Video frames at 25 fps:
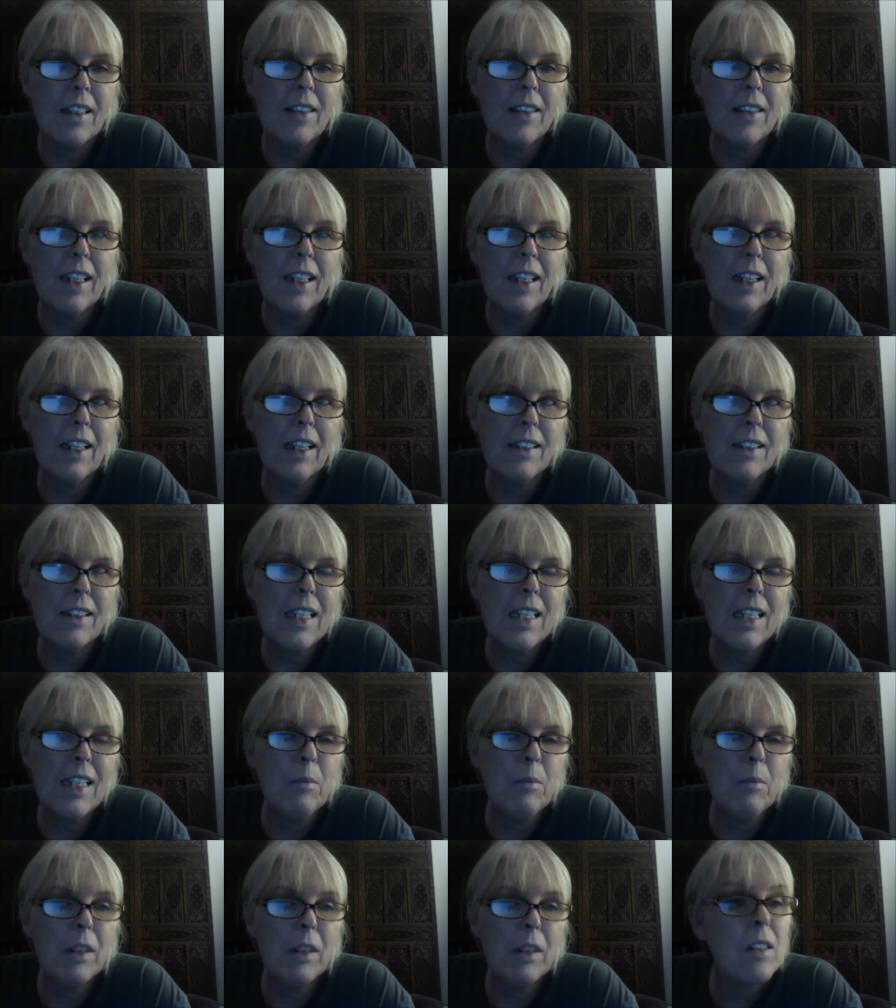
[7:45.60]
the little
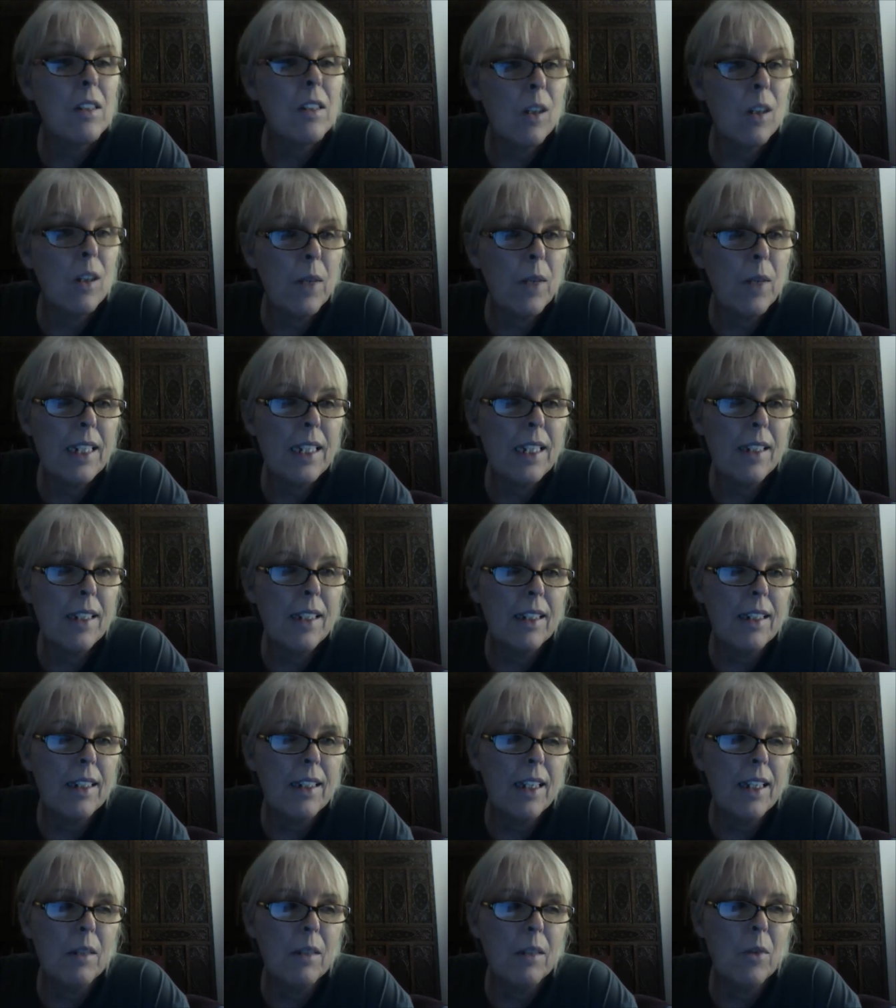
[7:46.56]
symbol. It's so easy
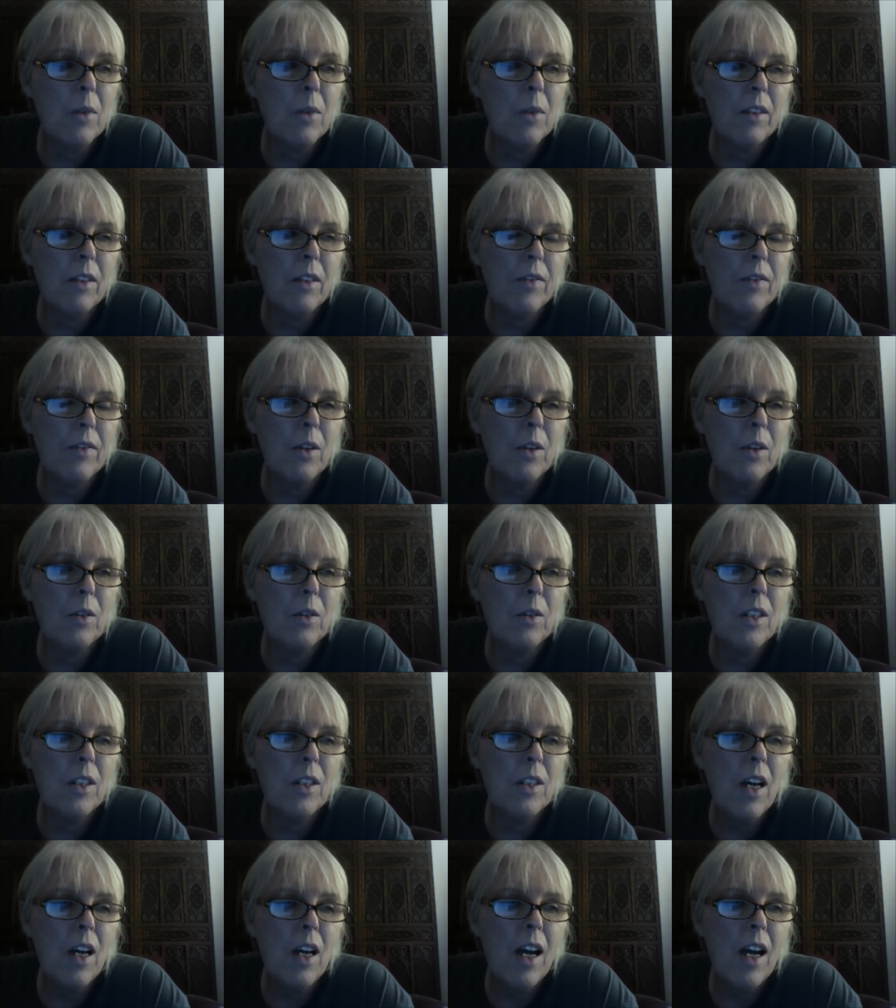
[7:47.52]
to hit one of
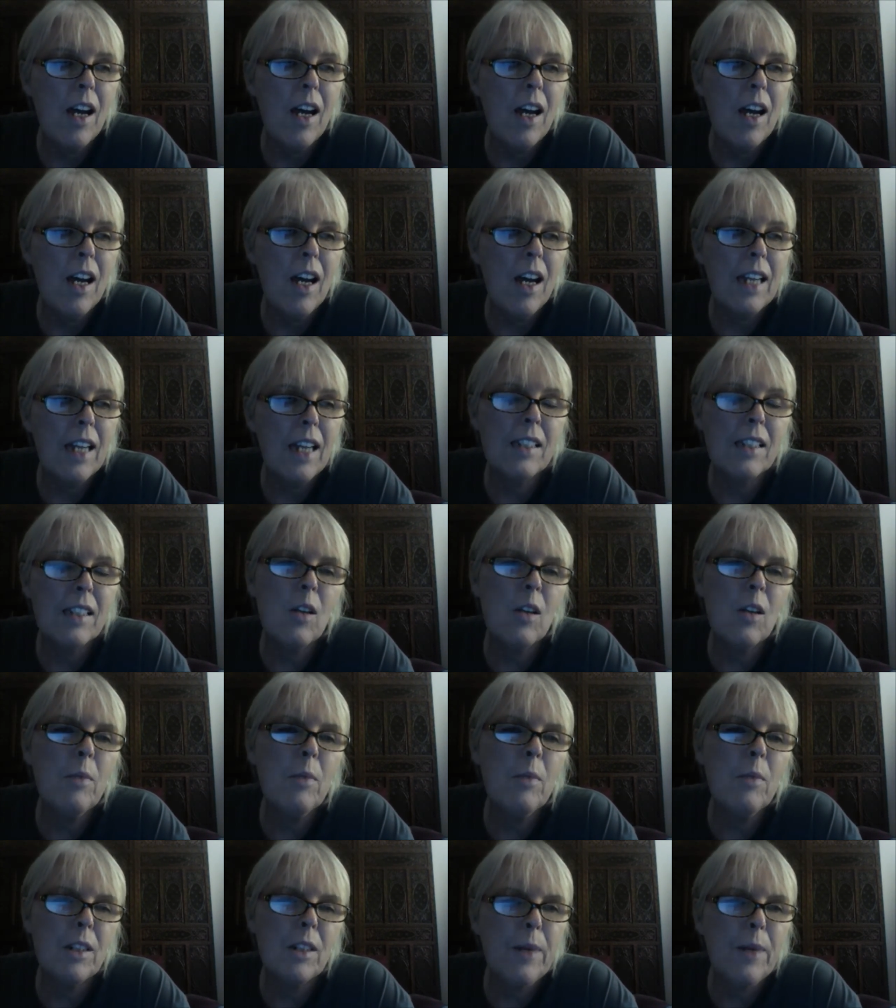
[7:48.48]
those. It's
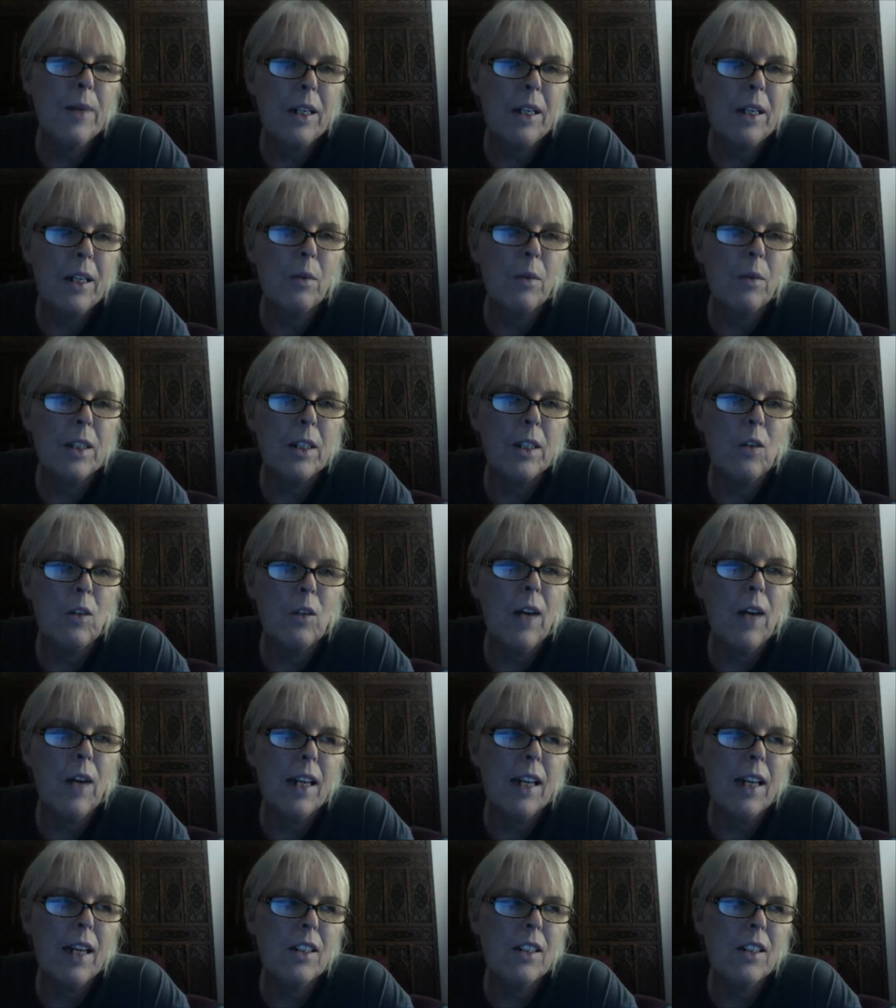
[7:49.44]
so much better when you
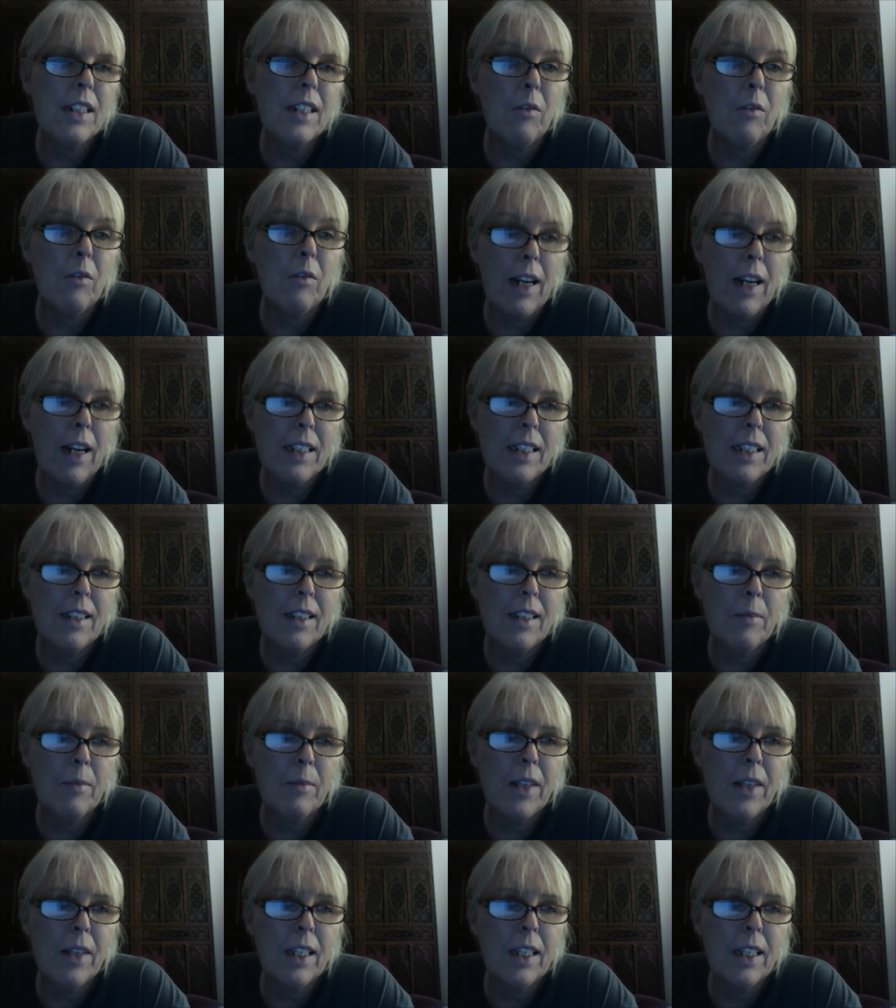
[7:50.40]
actually write
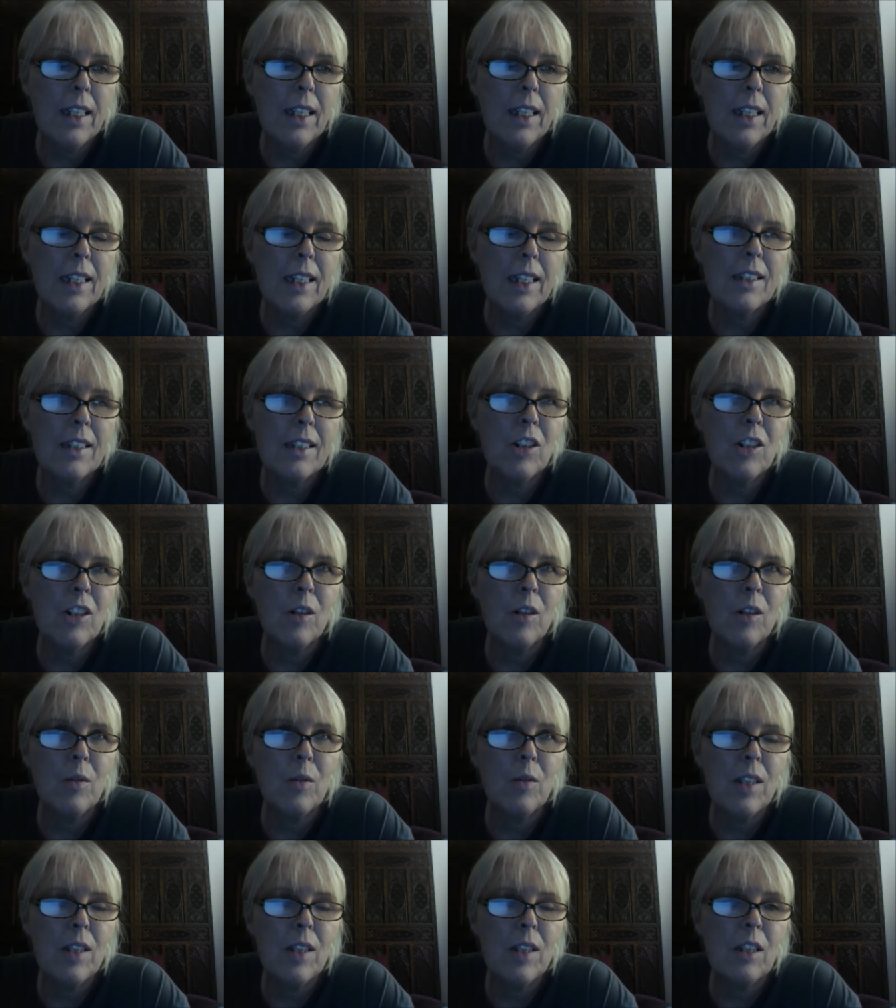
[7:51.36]
something. It
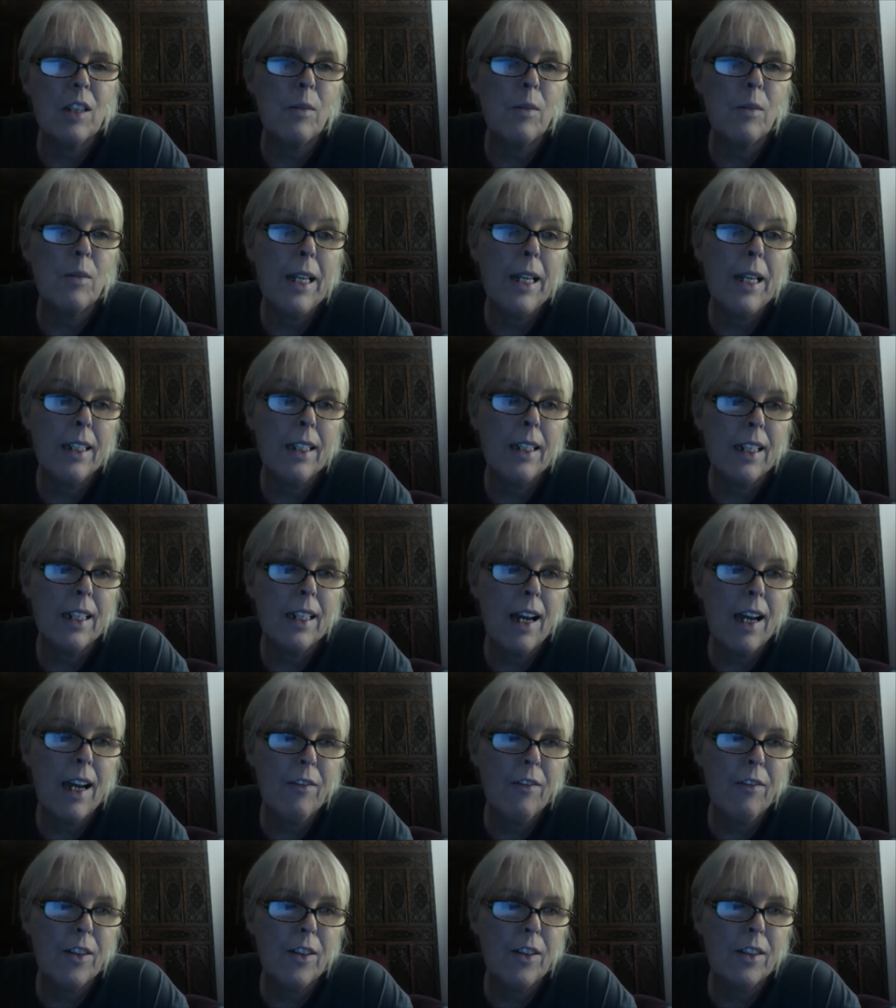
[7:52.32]
shows that you're making an
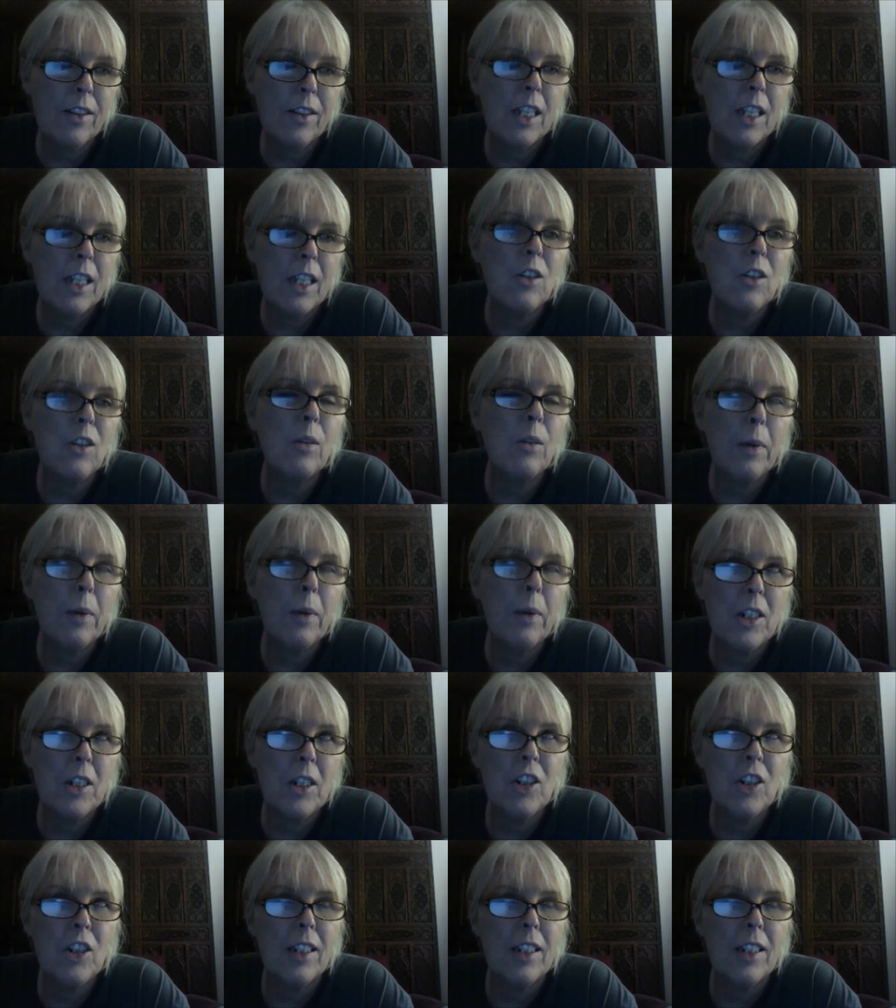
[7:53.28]
effort, that you
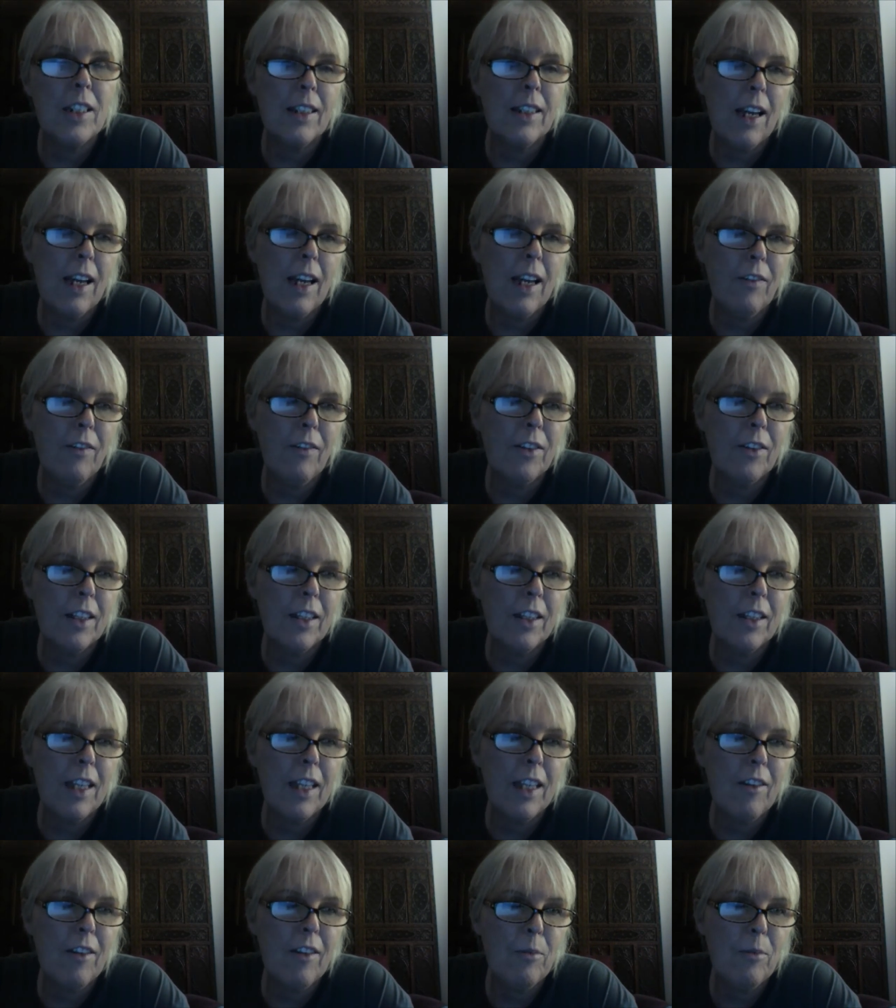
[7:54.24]
appreciate the effort that
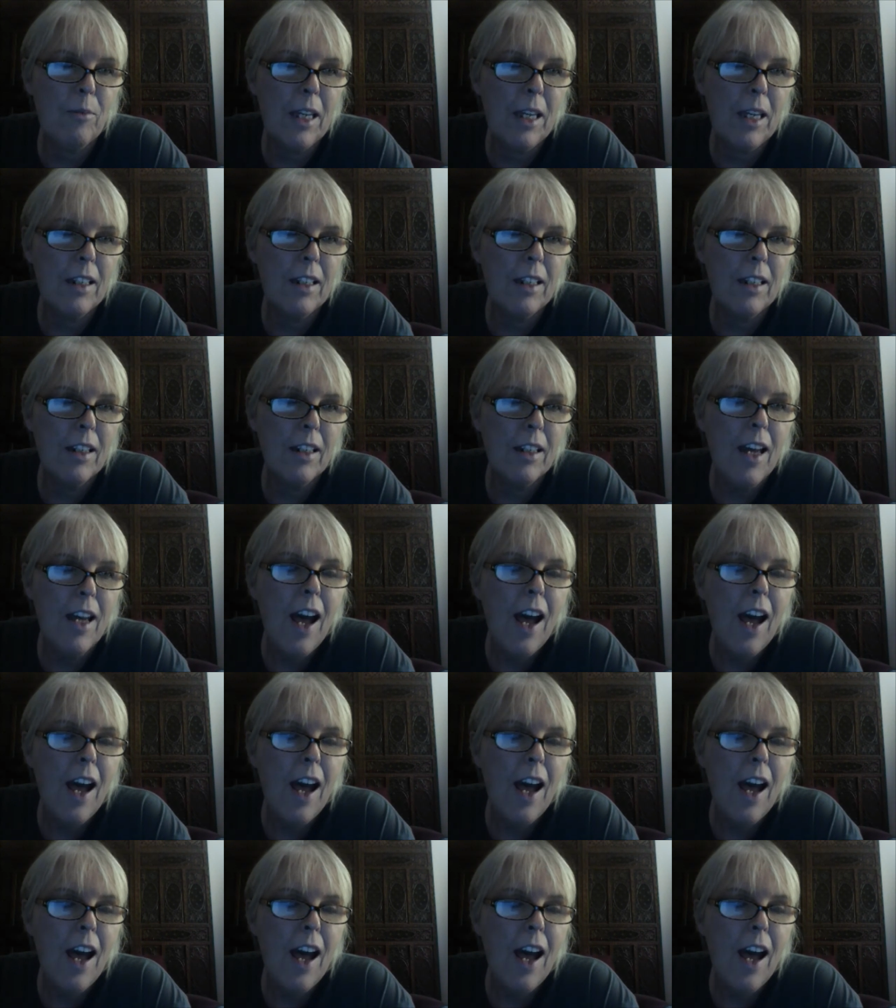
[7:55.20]
they have made.